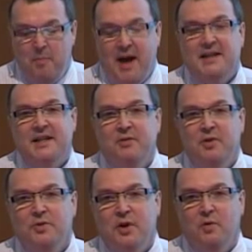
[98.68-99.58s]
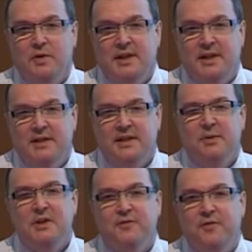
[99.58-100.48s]
bacterial toxins,
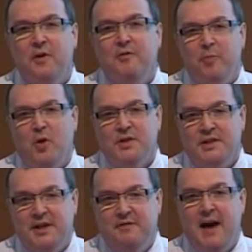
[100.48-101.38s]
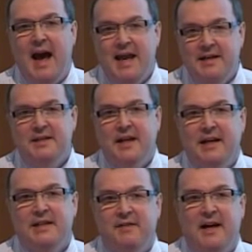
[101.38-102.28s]
so it's full of positive and
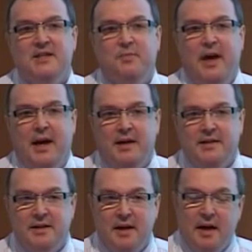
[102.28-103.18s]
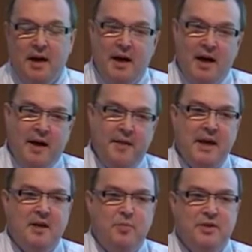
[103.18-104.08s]
negative aspects, and
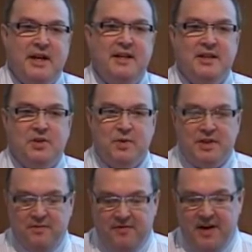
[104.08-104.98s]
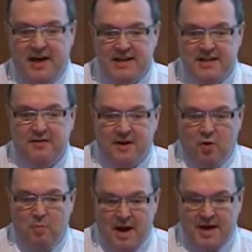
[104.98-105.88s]
they can present us with some fairly
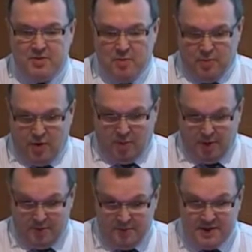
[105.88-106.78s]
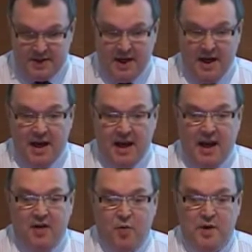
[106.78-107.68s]
difficult management problems
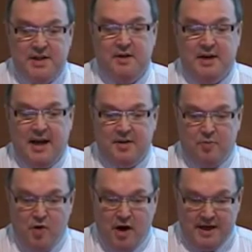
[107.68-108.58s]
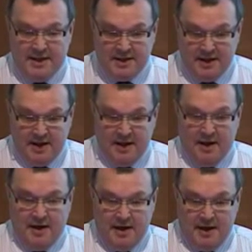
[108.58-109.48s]
if we don't get them right,
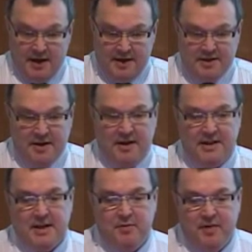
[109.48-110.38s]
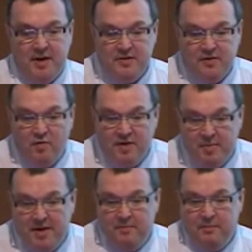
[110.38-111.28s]
and certainly some of those have
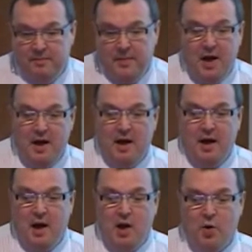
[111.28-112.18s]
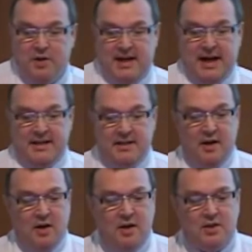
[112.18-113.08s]
already been looked at.
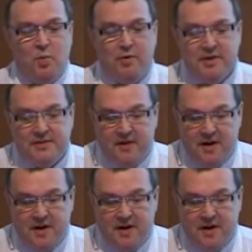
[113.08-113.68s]
So what are its